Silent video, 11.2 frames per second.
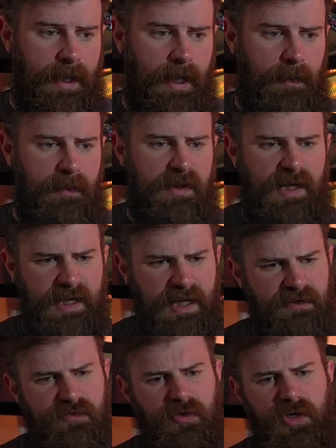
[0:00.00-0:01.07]
and that
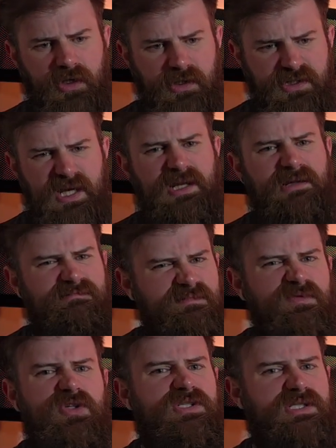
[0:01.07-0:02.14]
kind of chronicles in
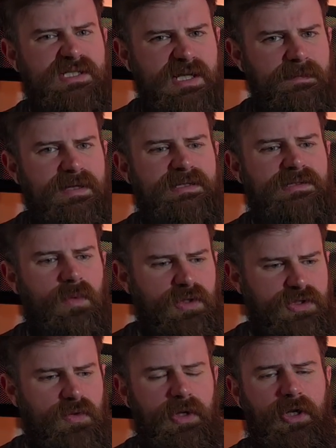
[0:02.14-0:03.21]
just snippets
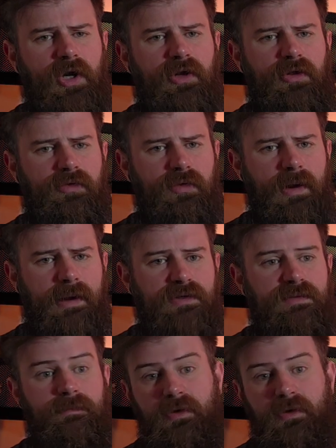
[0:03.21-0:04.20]
what's going on throughout,